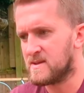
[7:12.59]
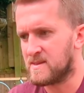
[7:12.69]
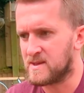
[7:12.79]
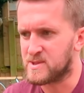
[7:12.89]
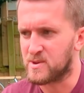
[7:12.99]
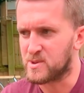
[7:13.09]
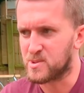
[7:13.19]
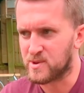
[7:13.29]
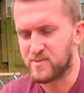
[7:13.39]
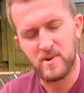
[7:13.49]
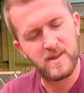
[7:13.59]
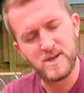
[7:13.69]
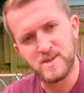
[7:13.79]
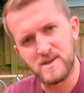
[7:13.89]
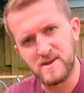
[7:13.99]
there's certain cross
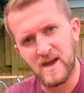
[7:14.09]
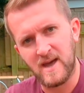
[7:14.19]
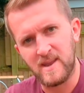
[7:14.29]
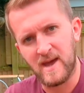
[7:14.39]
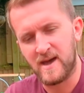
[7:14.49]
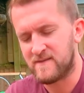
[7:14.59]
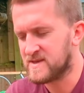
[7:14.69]
pollination that you can't have.